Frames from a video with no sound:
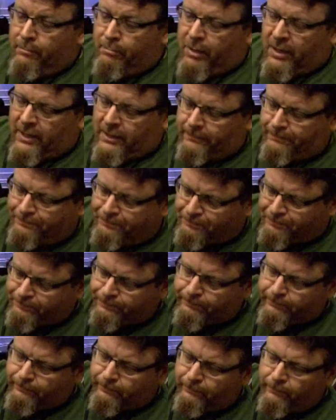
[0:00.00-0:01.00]
But
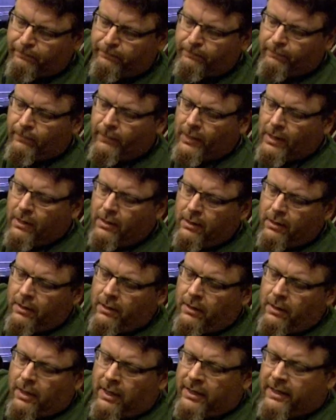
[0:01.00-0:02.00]

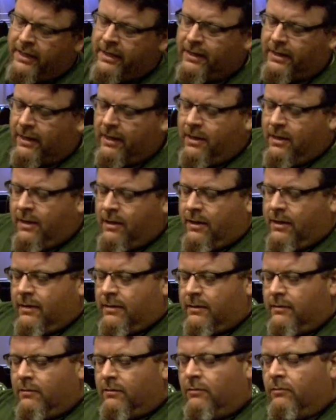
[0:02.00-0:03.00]
again,
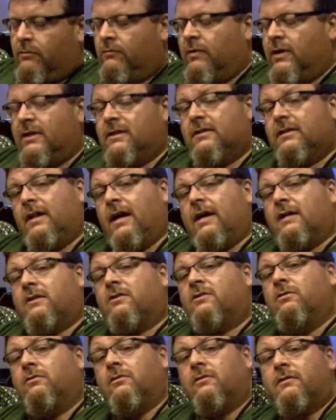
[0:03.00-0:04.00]
runs a
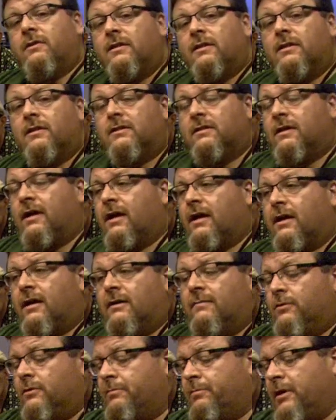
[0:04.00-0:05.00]
lot cooler than the stock
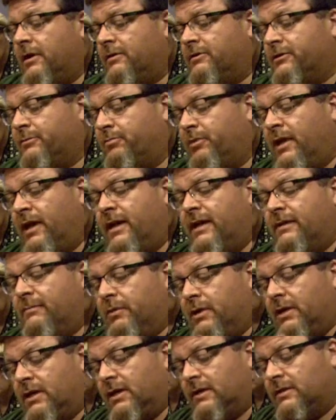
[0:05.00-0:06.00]
Commodore power supply, and
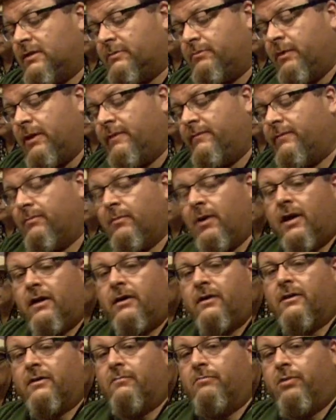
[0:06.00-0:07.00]
because it's made from
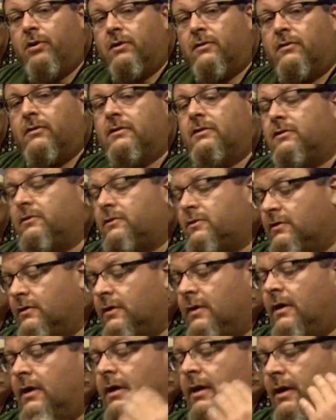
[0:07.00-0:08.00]
modern components,
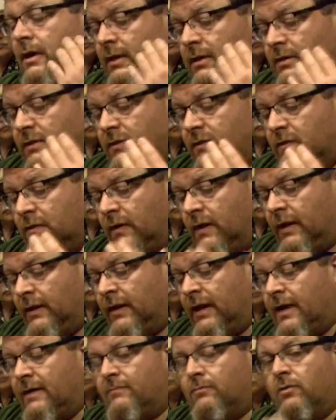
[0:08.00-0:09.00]
it's a
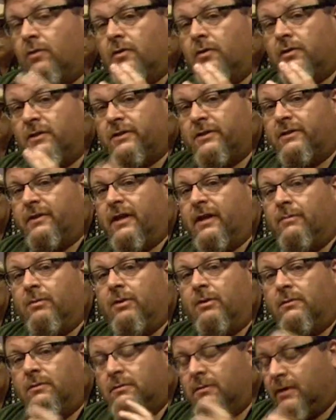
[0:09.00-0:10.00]
lot more
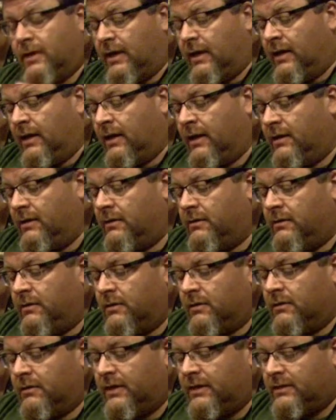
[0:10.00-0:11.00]
stable, and
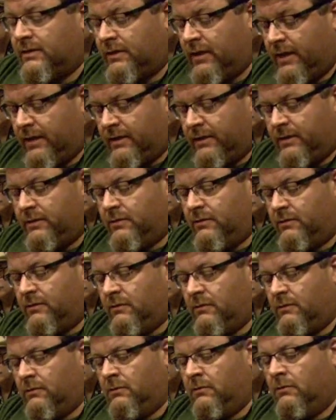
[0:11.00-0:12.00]
you're less likely
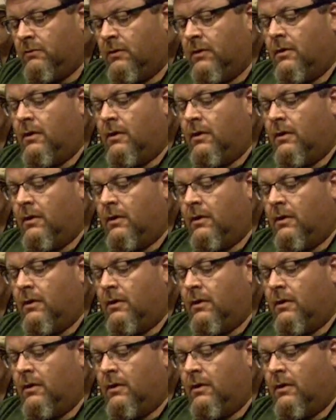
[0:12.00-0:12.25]
to